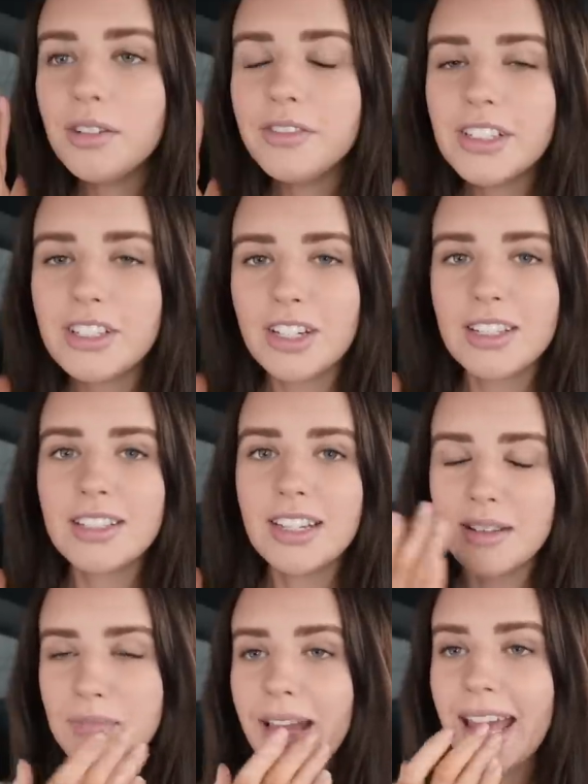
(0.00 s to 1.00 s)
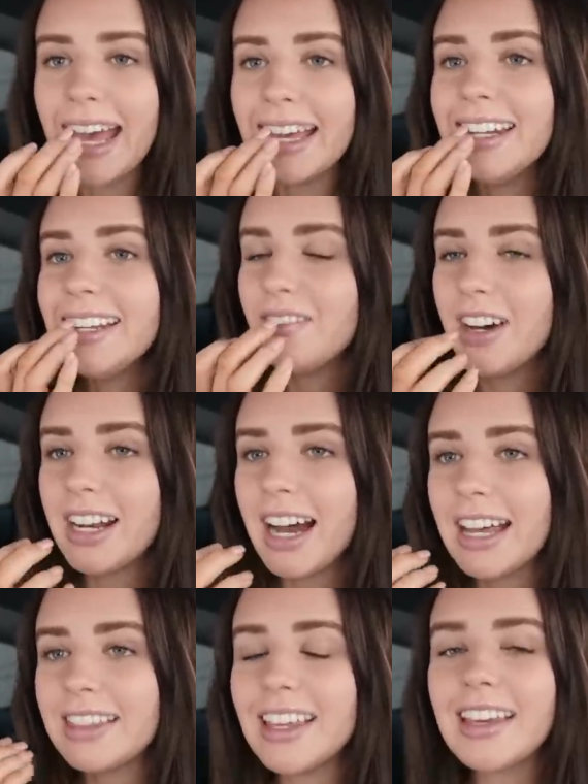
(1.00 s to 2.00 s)
if it's just in my head, but
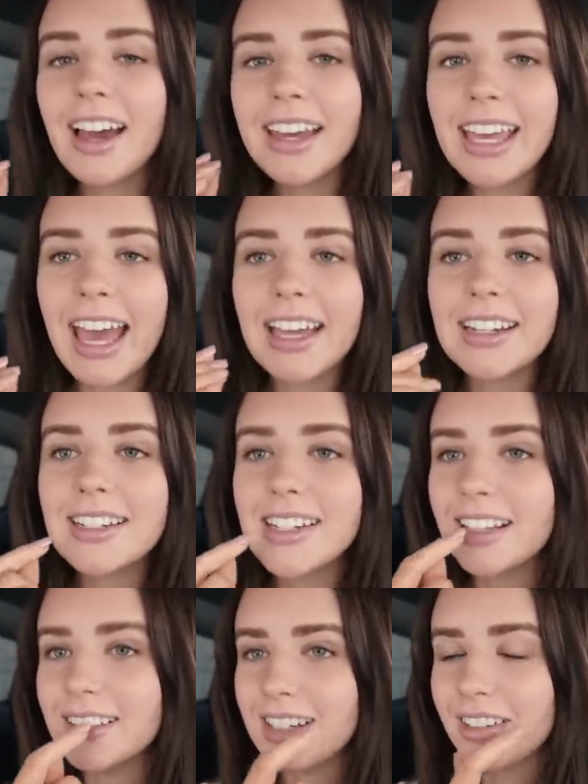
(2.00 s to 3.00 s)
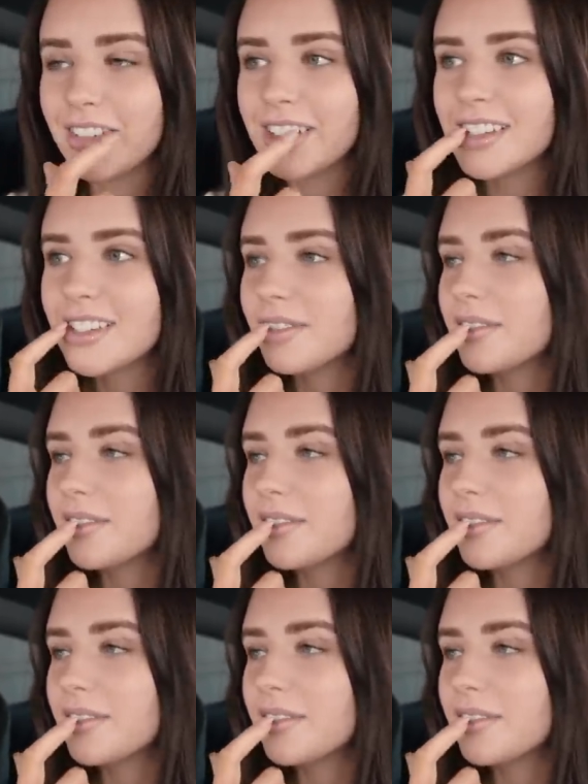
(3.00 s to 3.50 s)
I think I can tell a difference